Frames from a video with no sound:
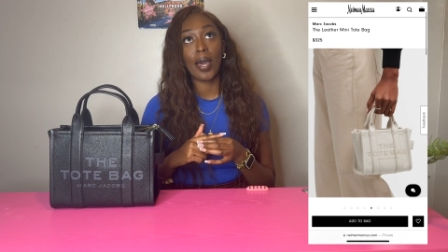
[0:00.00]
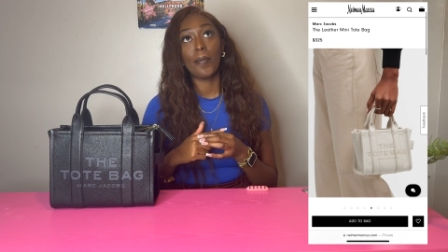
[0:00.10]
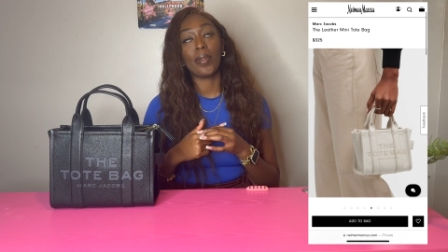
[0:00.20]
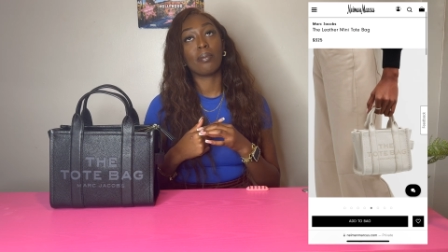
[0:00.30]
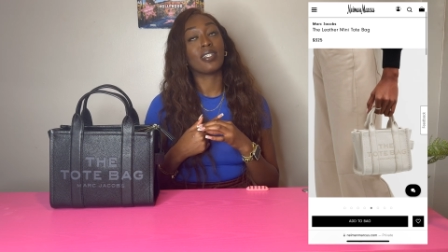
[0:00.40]

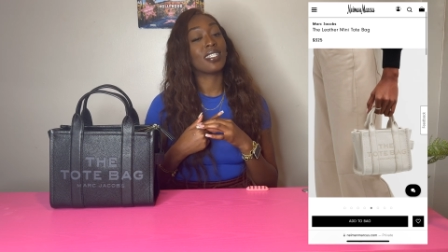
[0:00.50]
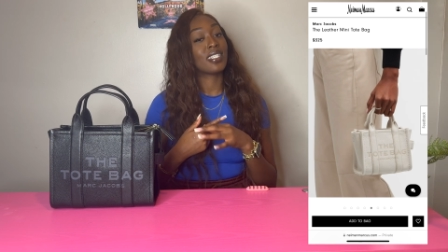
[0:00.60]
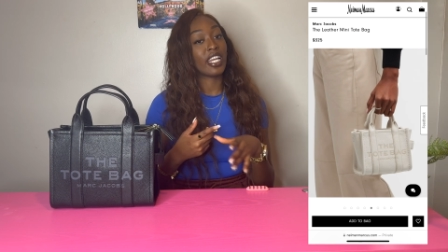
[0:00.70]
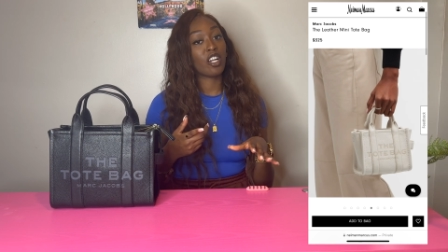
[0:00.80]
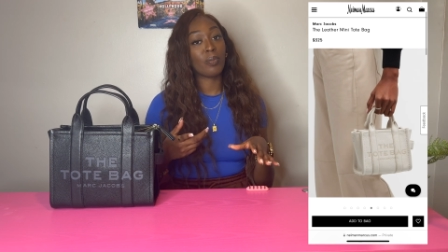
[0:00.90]
but I'm just
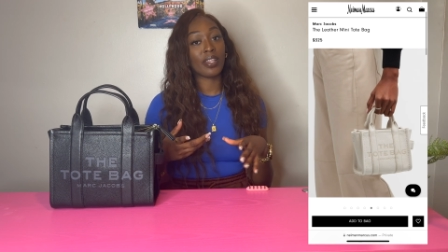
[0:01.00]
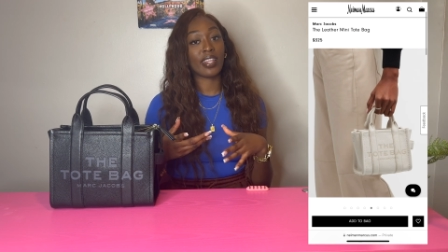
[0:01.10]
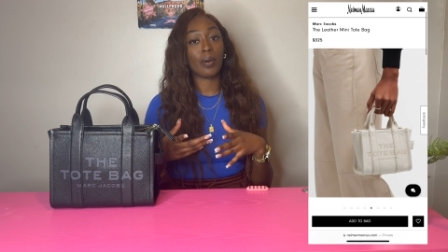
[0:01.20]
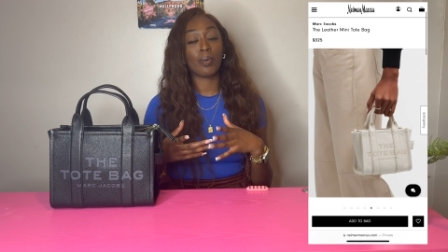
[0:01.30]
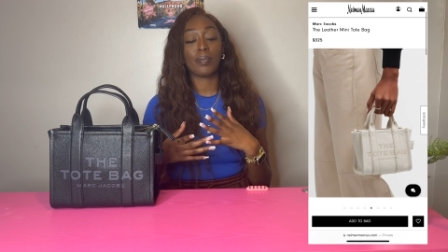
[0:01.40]
scared about
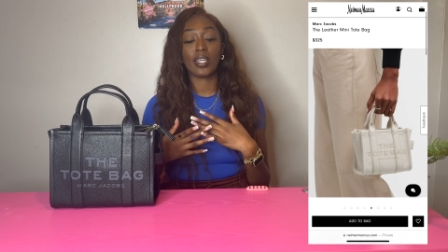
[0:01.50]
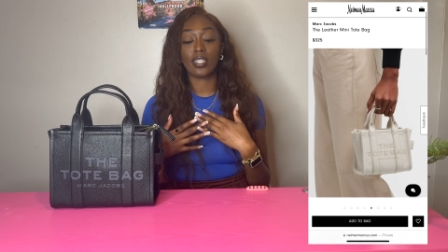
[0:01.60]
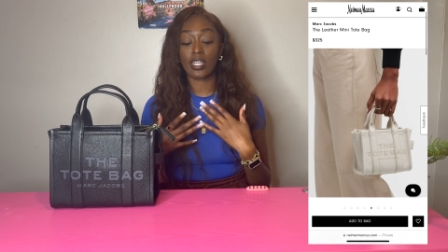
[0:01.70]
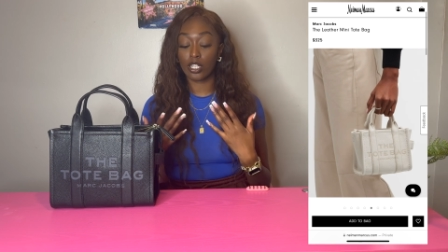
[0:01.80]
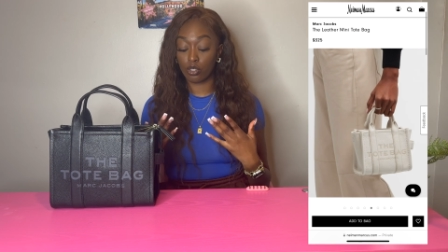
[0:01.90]
that one because
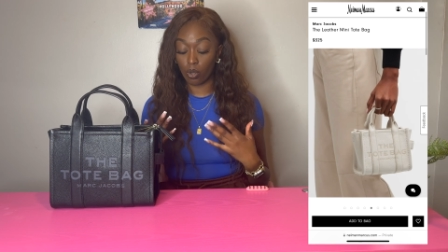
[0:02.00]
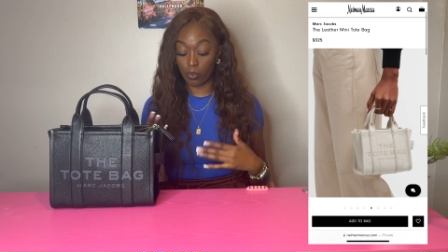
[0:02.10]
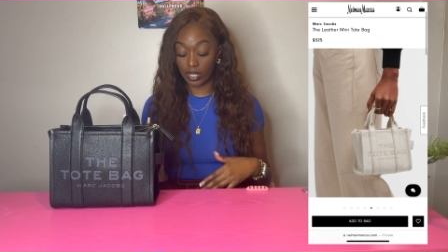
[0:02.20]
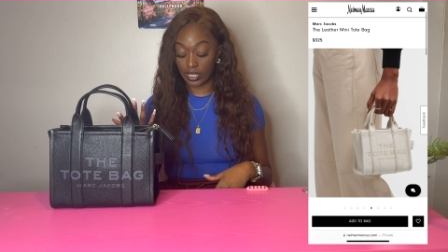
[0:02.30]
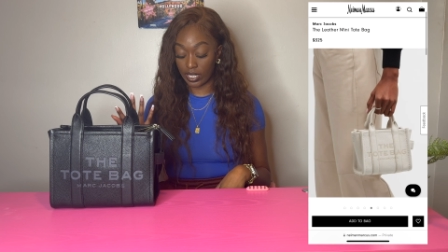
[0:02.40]
I don't want
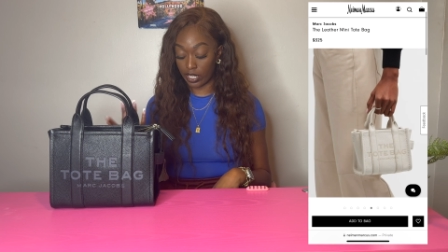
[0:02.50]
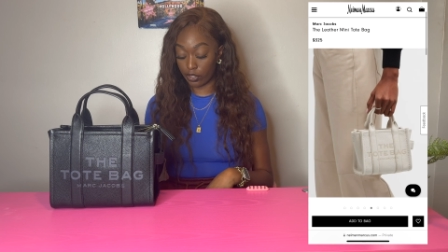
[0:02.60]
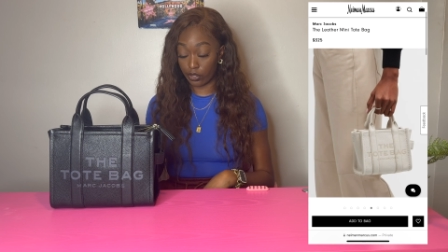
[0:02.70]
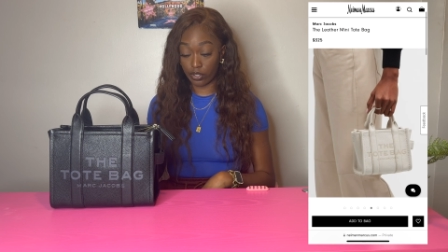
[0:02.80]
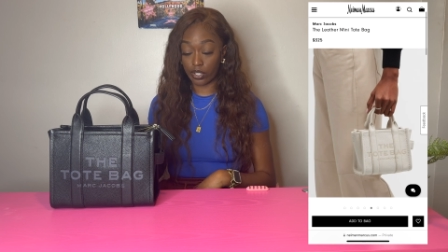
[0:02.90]
it to get
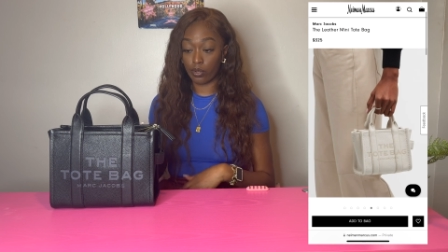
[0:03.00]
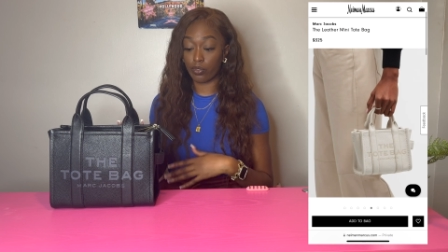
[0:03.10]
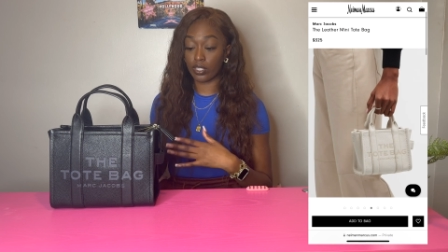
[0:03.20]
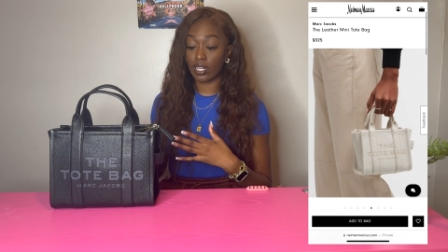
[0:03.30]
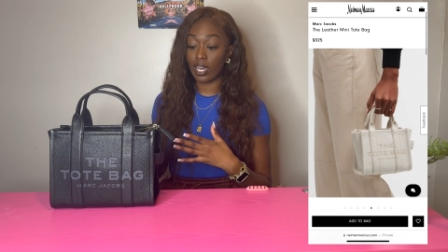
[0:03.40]
dirty over
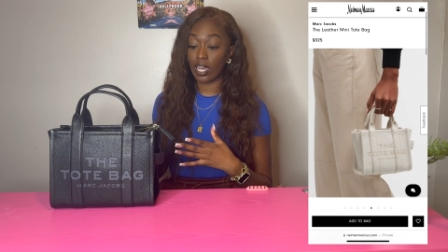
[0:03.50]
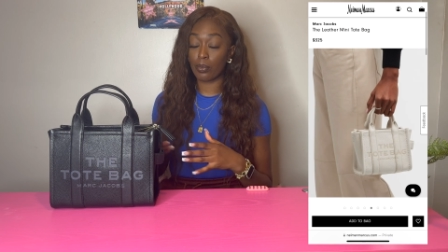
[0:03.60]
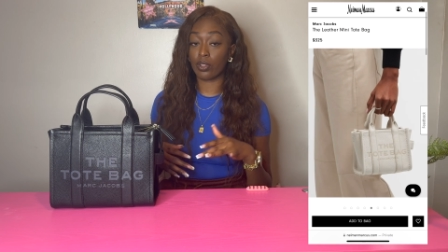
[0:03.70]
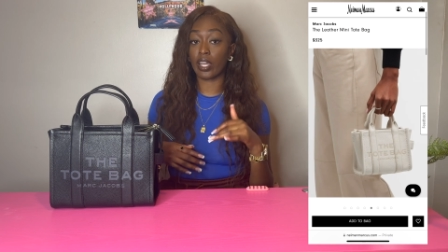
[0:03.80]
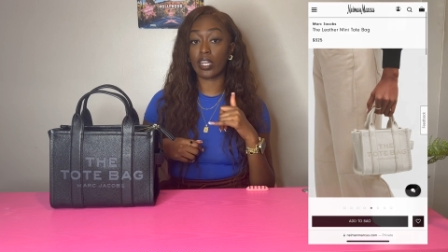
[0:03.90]
time, or
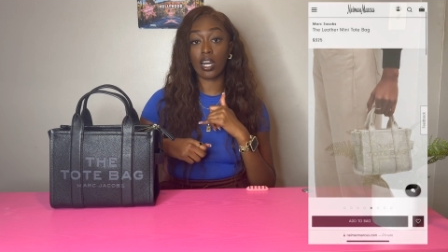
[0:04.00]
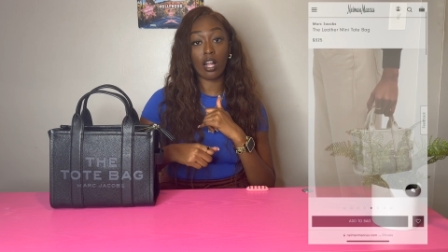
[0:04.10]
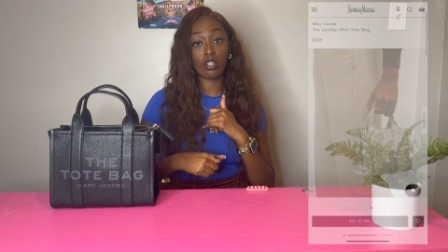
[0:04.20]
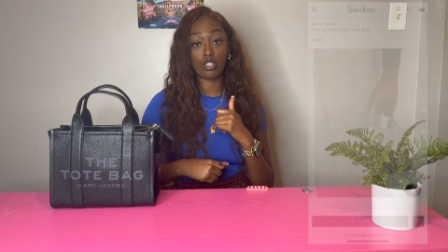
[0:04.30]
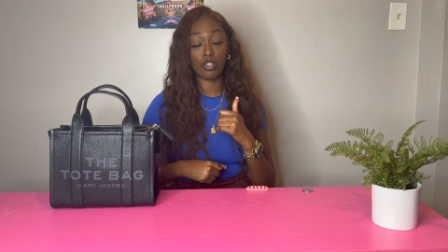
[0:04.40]
like
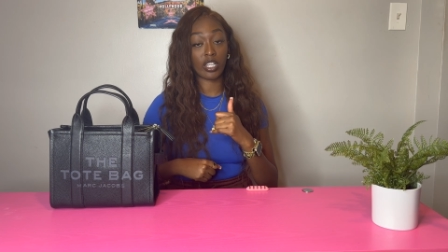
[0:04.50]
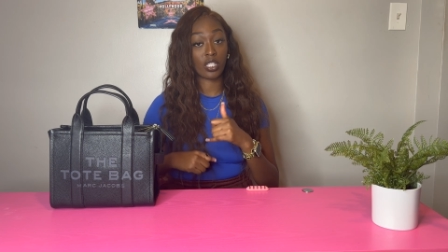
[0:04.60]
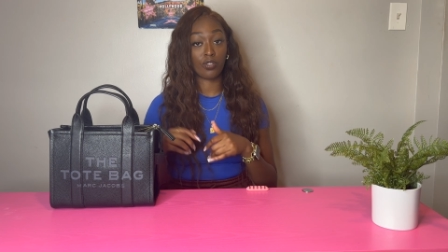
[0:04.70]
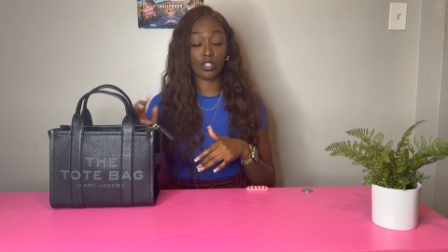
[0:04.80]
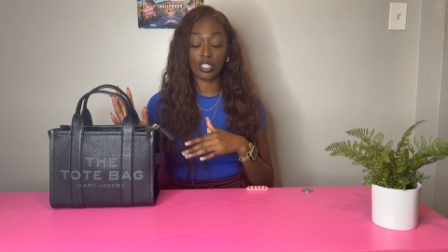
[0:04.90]
color
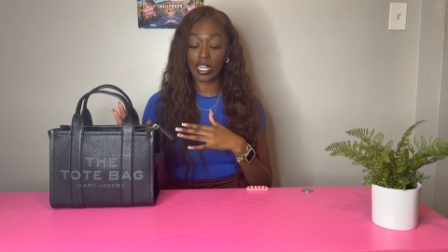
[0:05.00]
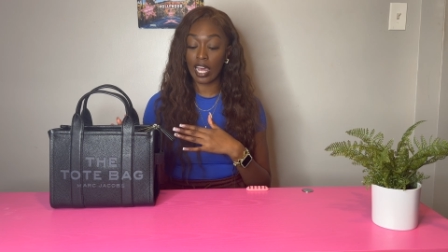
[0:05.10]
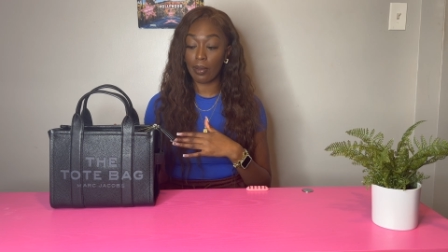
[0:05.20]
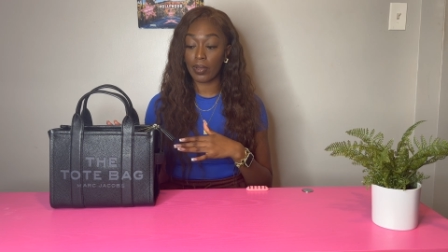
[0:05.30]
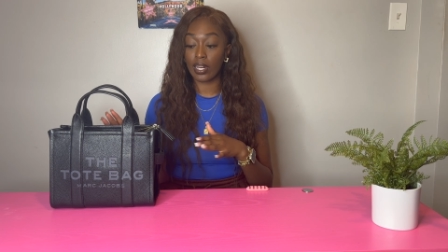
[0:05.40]
transfers to
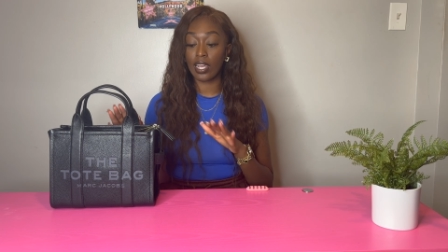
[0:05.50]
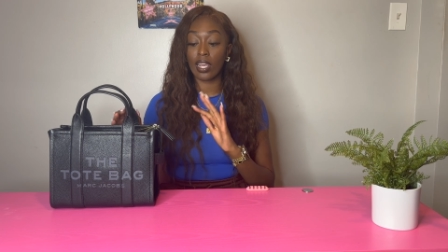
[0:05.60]
happen,